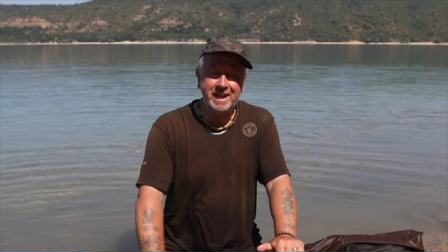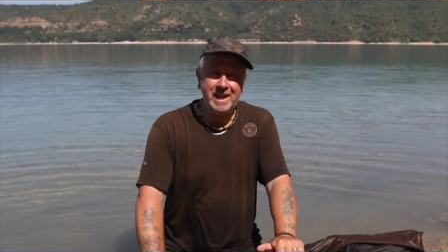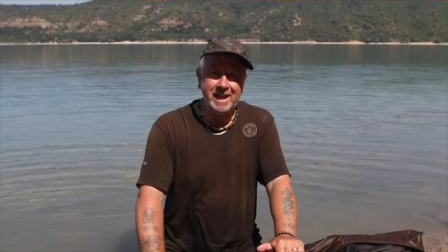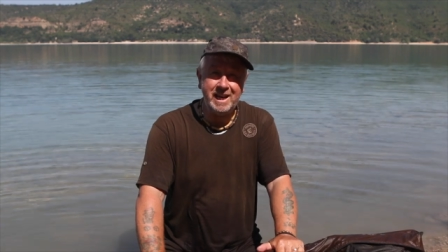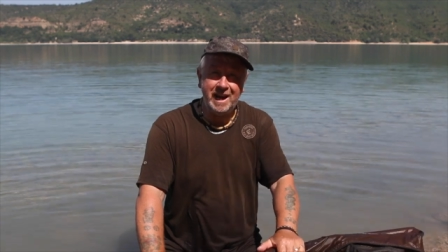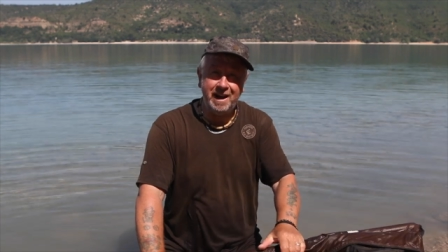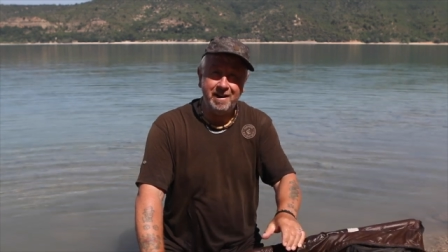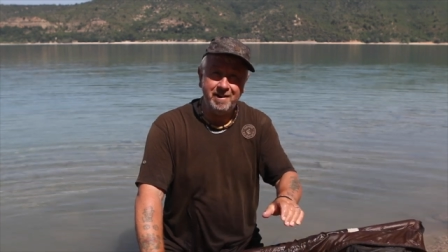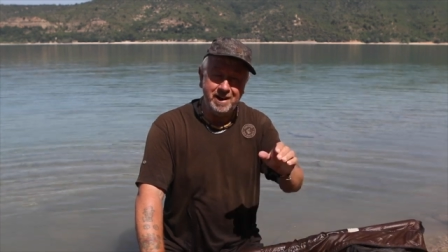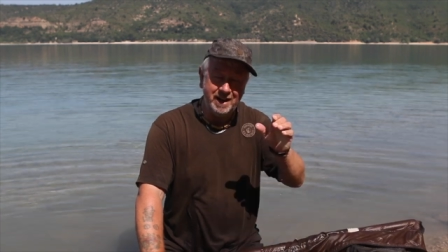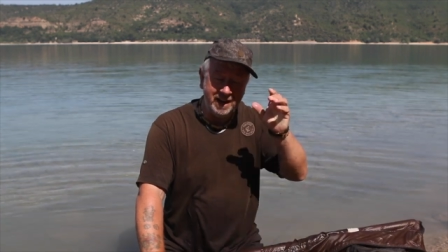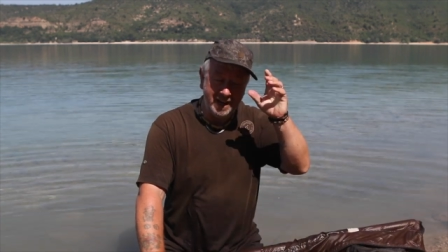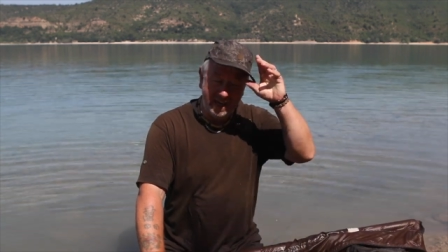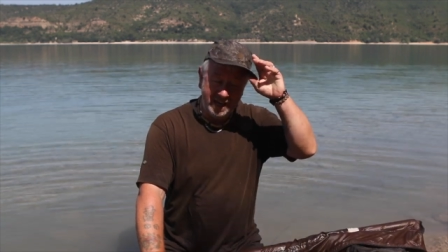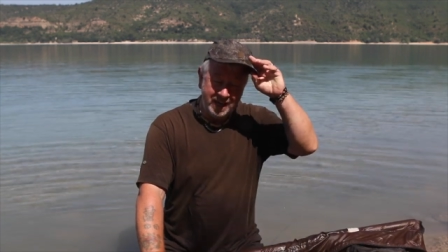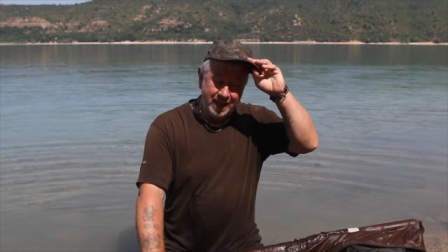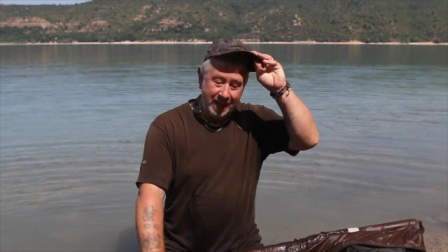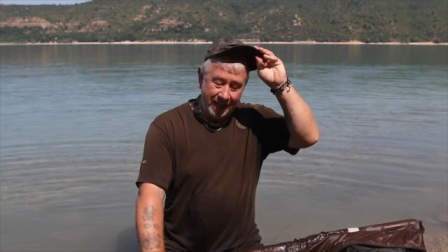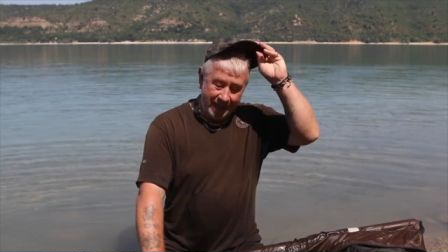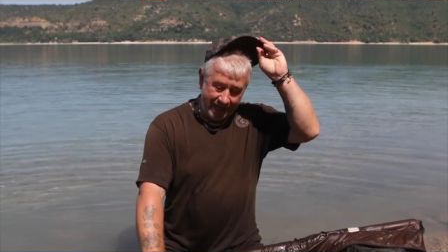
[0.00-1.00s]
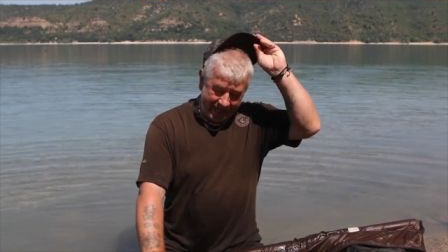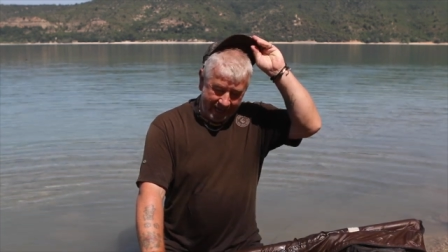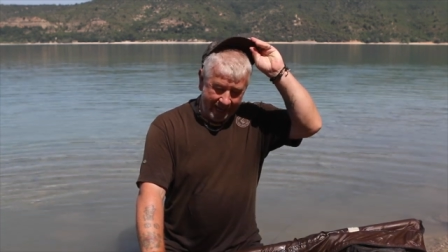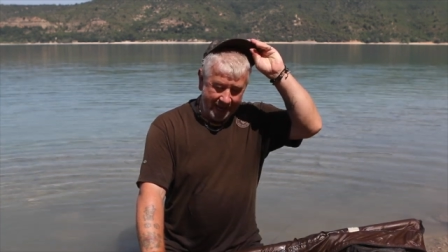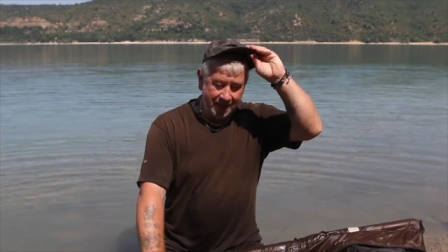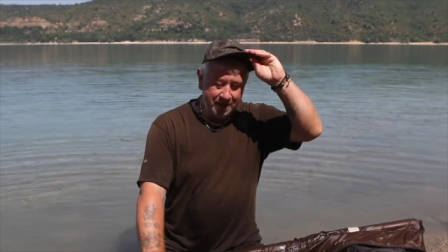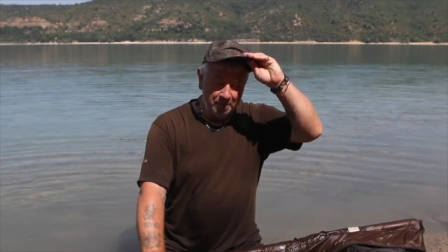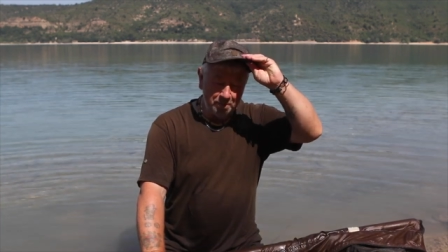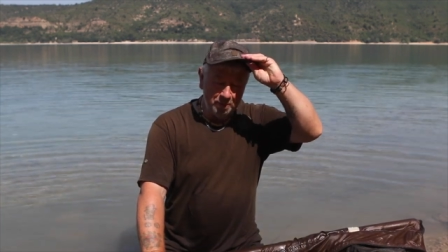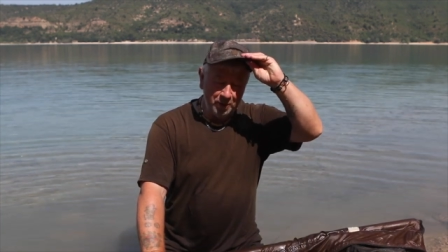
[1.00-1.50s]
sitting there and
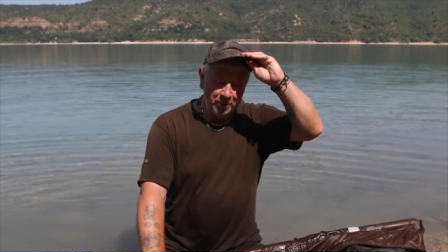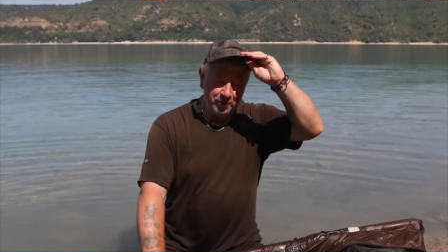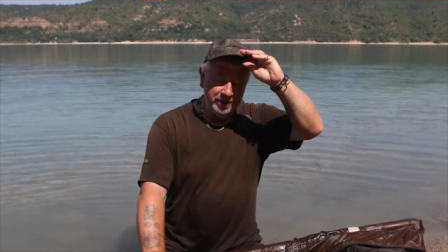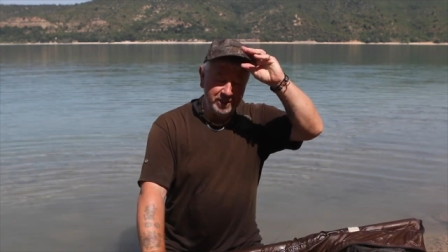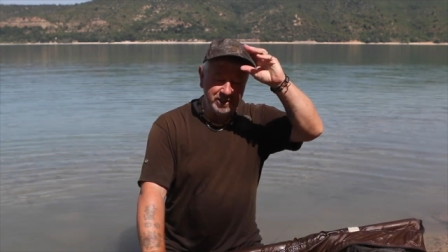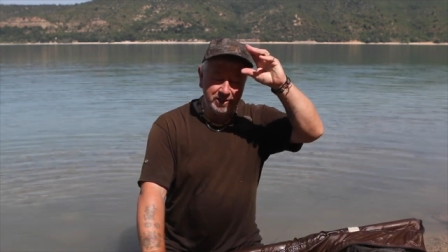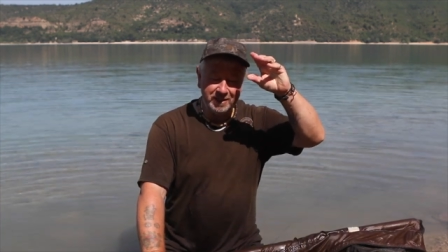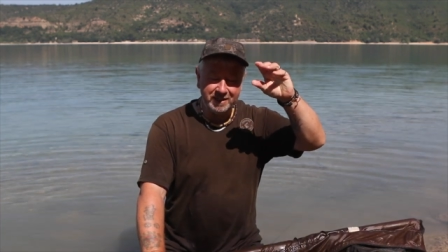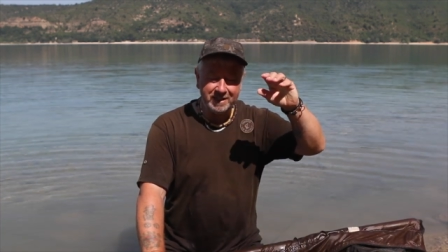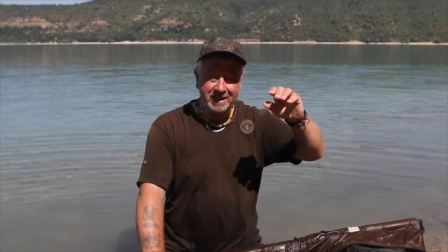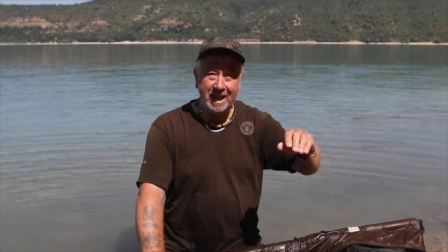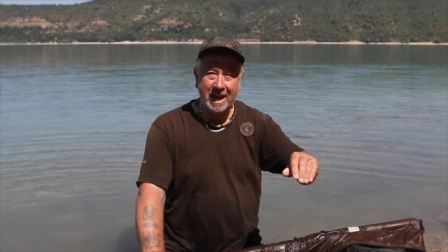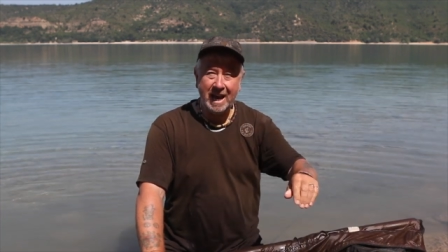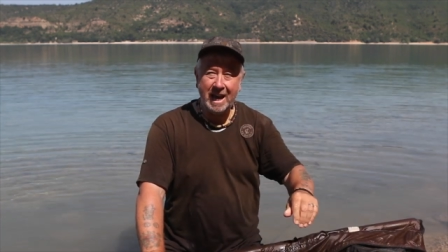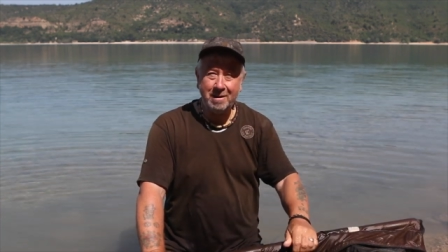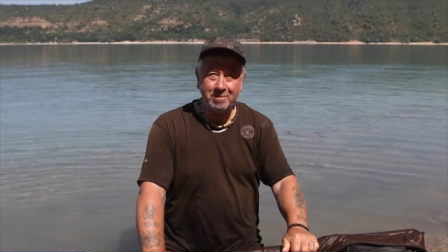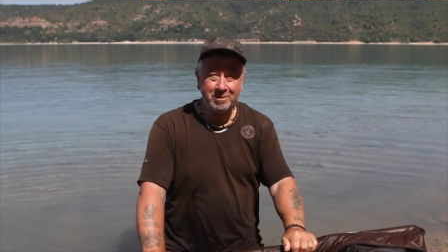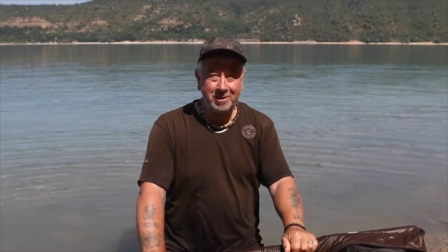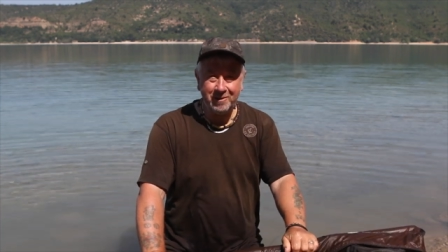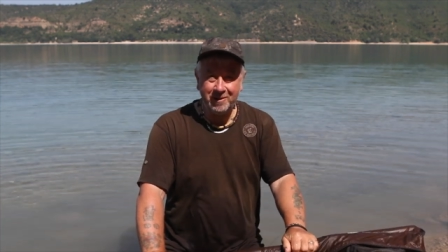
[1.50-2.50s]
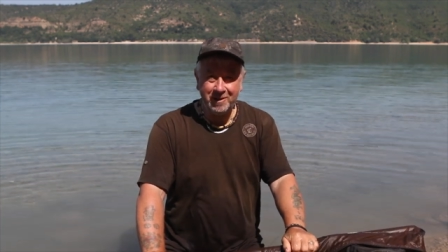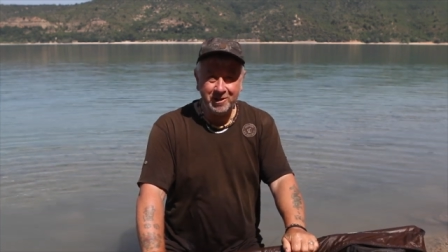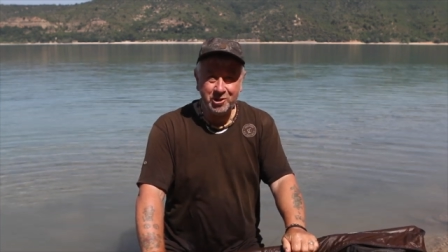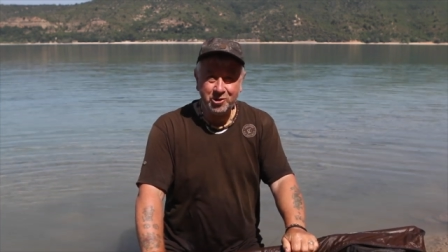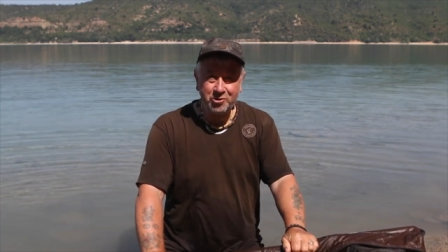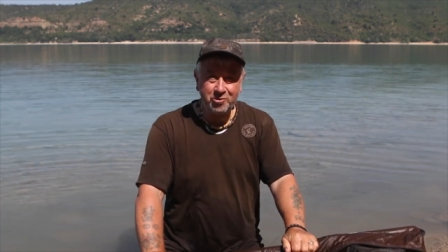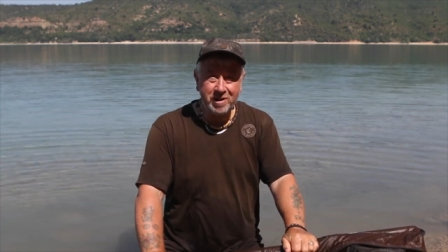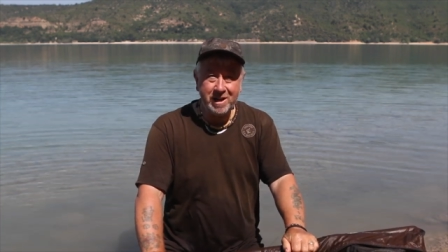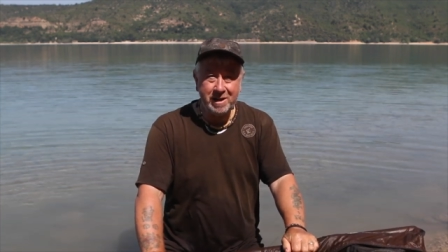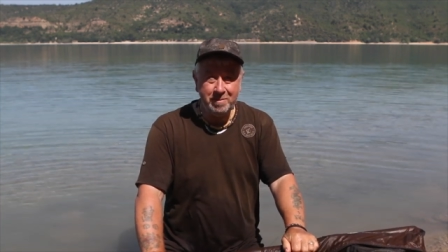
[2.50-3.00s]
out the blue it's just absolutely
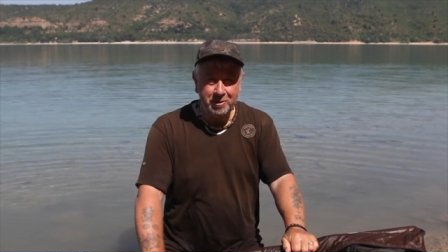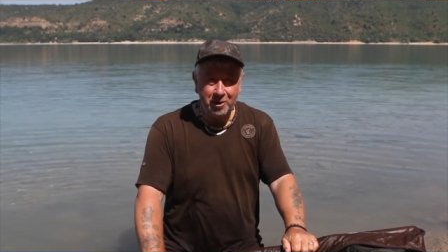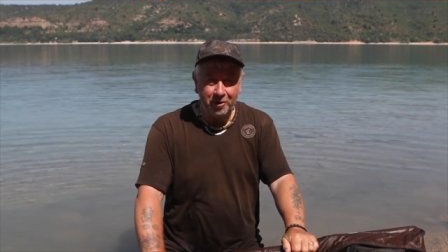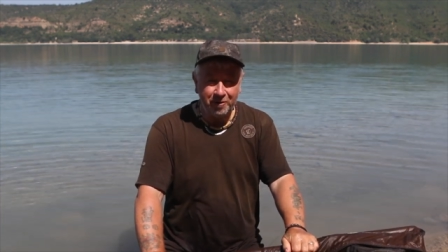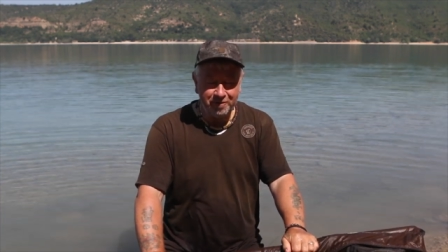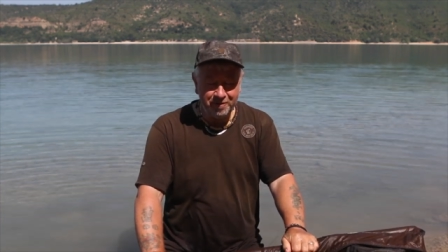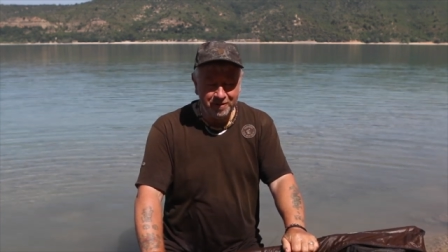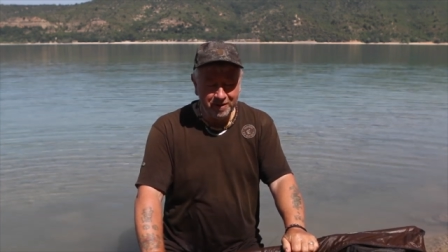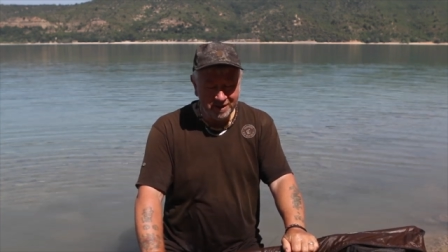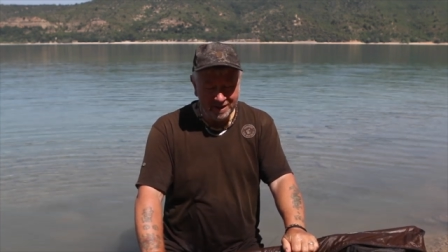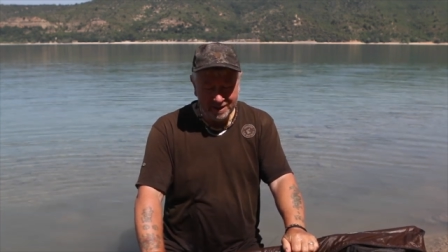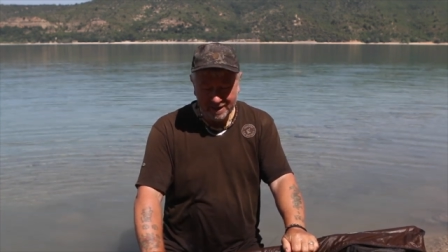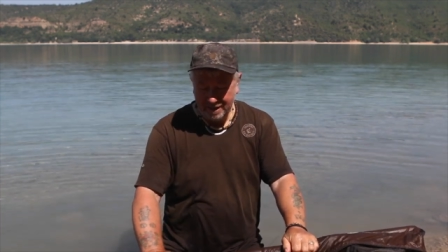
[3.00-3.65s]
screamed off.